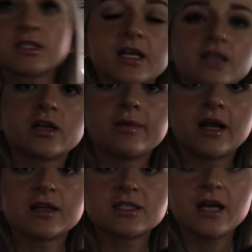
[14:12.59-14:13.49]
is like a little bit
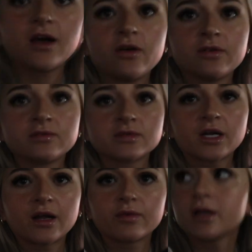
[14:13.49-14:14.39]
out of town.
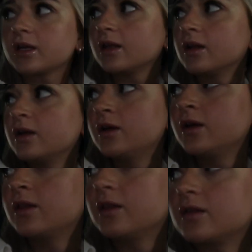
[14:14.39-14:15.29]
Sorry, I wanna get
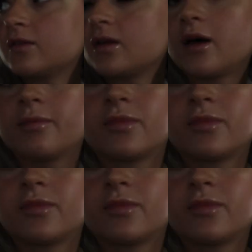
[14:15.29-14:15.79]
this up